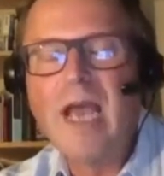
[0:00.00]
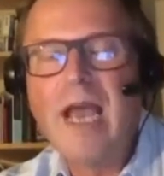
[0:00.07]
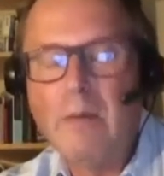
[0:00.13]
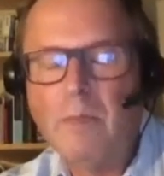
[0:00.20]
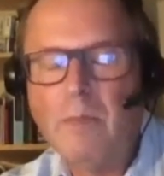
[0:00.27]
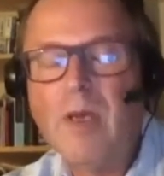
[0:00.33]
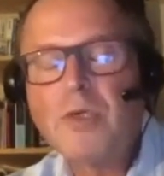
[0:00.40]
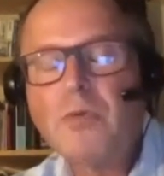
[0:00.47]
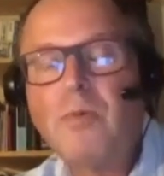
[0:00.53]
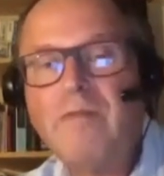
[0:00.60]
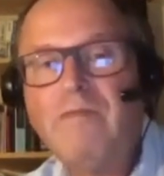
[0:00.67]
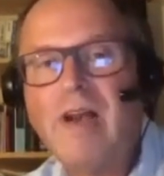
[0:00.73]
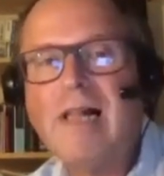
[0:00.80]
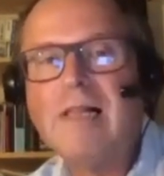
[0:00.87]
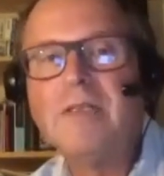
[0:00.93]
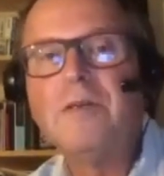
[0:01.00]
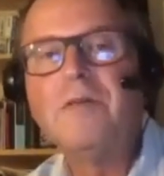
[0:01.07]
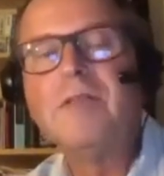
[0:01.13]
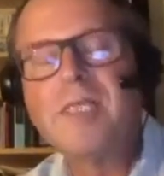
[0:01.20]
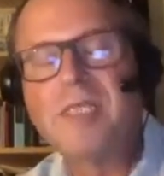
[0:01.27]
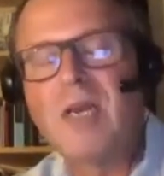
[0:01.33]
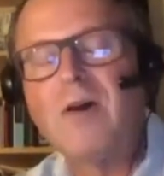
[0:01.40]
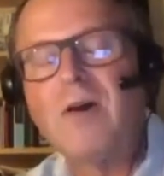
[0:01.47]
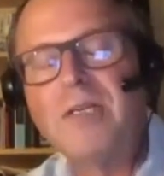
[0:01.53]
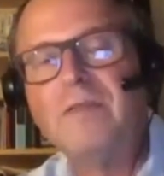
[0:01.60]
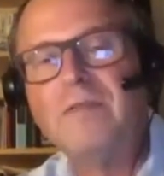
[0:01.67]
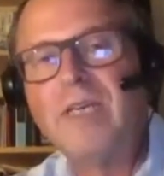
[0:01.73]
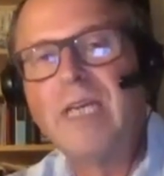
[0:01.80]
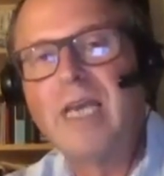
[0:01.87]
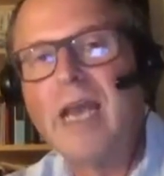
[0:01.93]
how much we value this kind
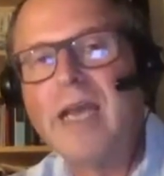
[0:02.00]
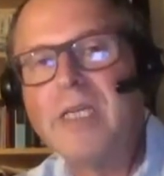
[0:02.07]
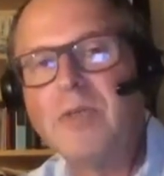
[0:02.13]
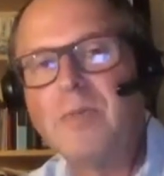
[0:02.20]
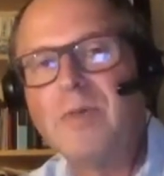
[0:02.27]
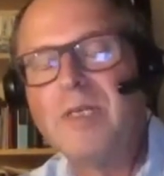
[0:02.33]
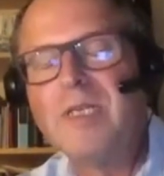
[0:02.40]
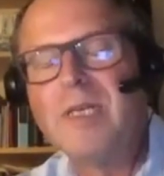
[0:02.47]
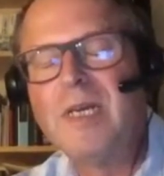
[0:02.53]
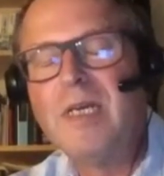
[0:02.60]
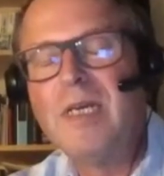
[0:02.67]
of engagement.